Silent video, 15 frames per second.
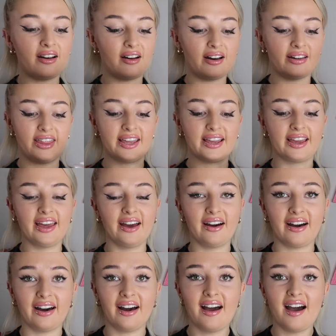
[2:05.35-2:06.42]
I think
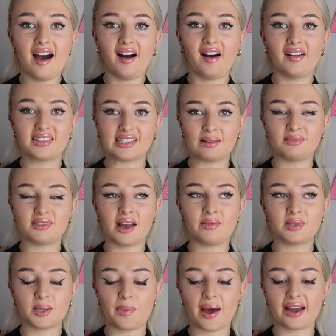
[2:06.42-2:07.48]

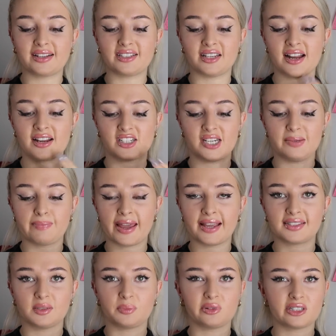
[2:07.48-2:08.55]
sometimes the packaging actually
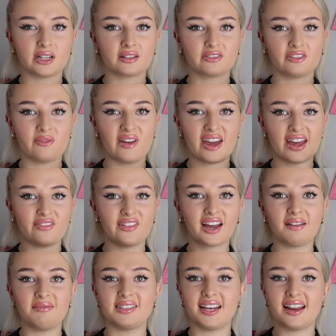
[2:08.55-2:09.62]
makes the product for me. If it
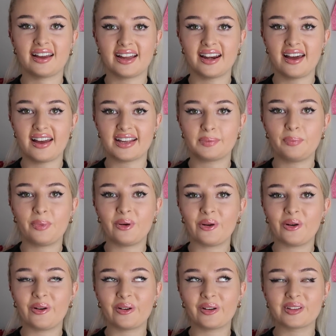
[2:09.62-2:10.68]
comes in like a nice
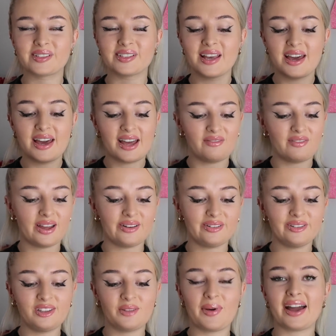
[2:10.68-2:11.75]
box, I'm like,
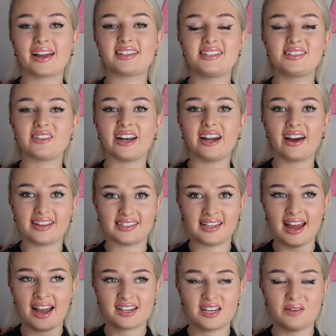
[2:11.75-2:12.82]
oh, the packaging's really nice, and
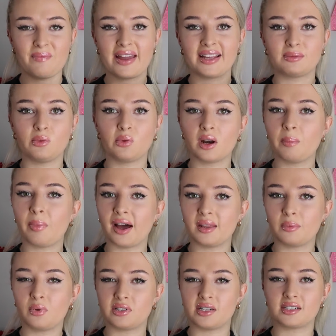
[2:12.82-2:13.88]
it actually makes me want to buy
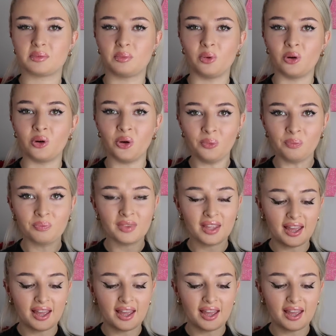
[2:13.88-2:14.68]
the product more.